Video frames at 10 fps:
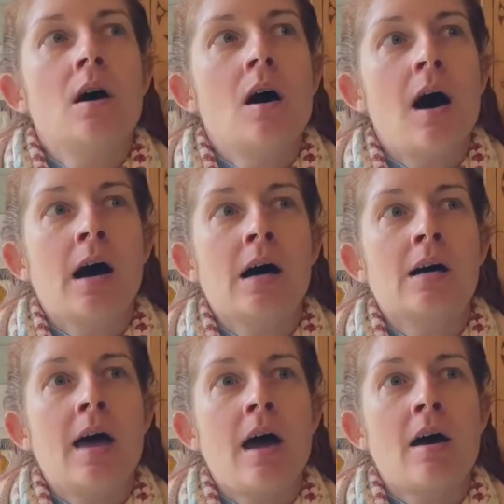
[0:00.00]
And
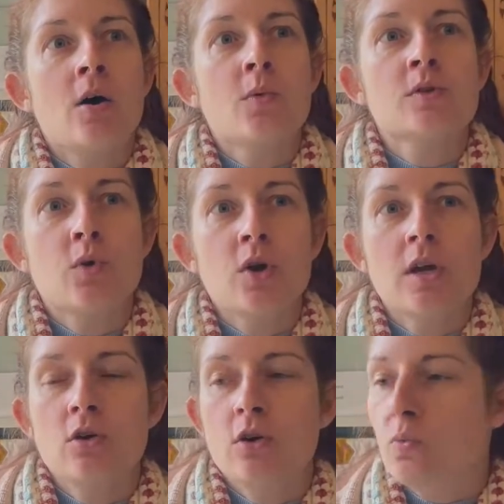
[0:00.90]
I was
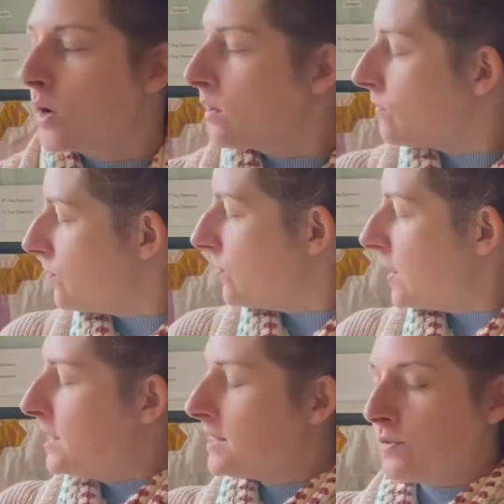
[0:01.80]
working on one of
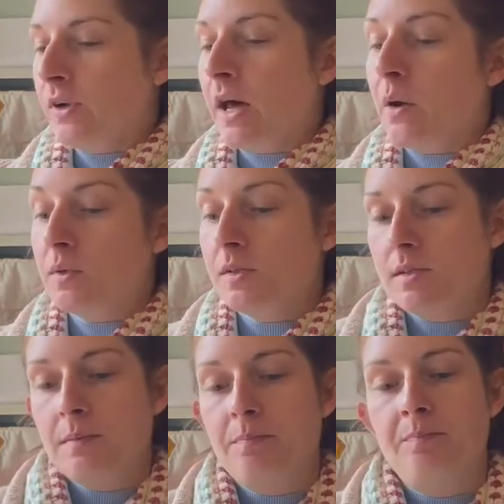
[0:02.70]
these
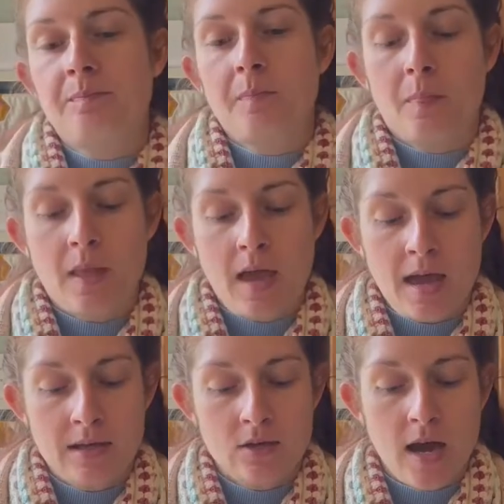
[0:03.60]
flowers,
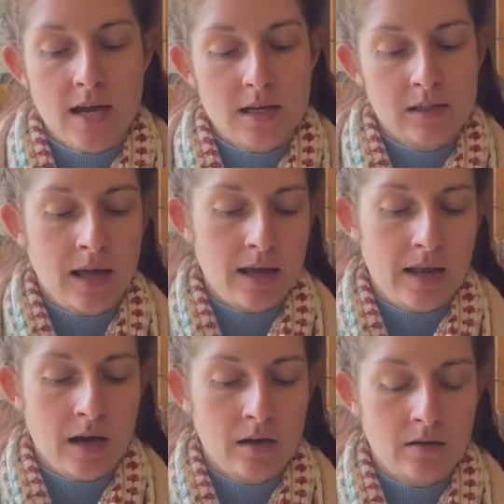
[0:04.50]
and I had it laid
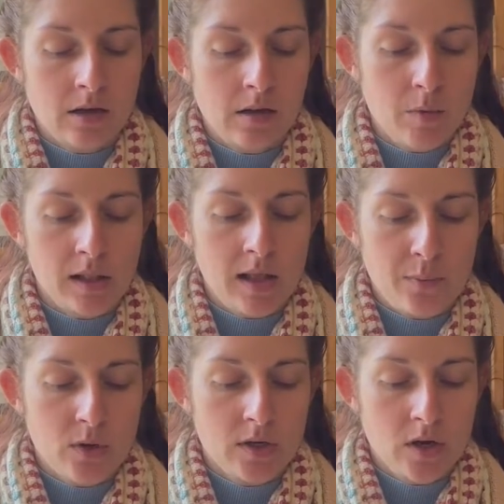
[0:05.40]
out in my lap
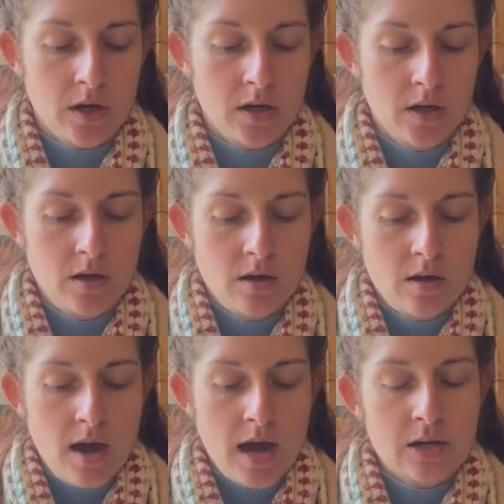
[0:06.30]
one night,
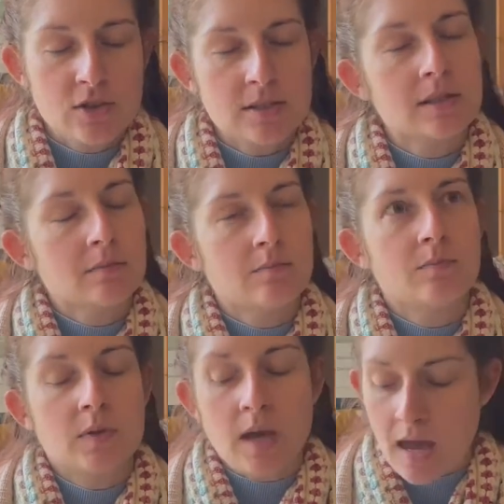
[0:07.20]
and it just
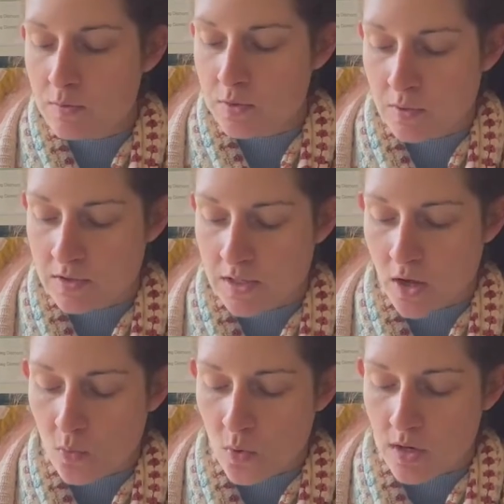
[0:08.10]
came to me. I was like,
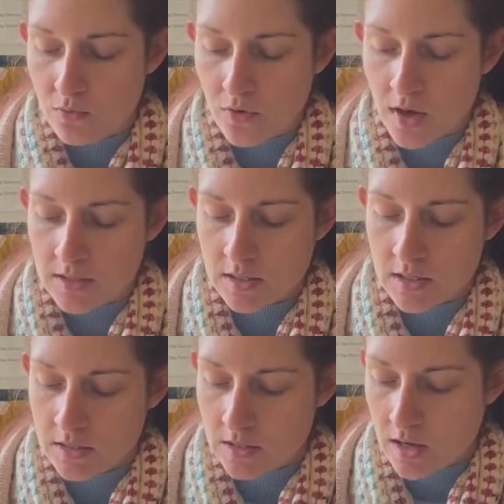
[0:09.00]
well, what if I
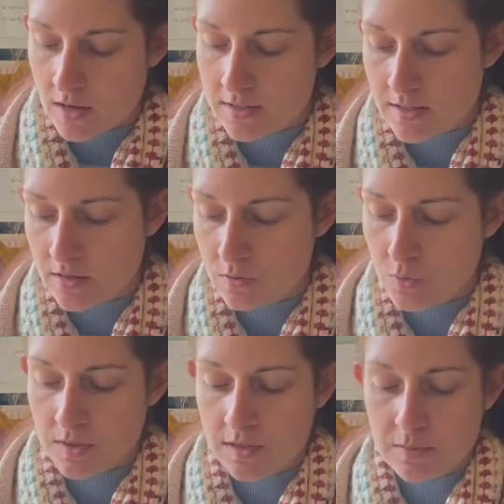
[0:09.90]
did, and I started
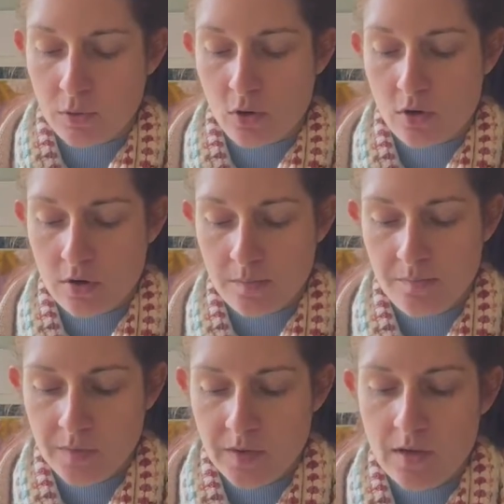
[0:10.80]
with this block.
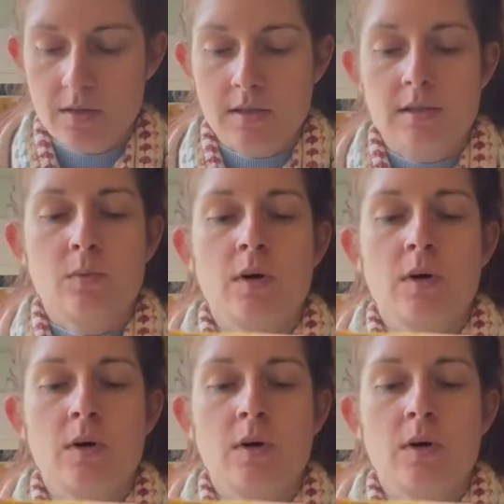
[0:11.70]
This one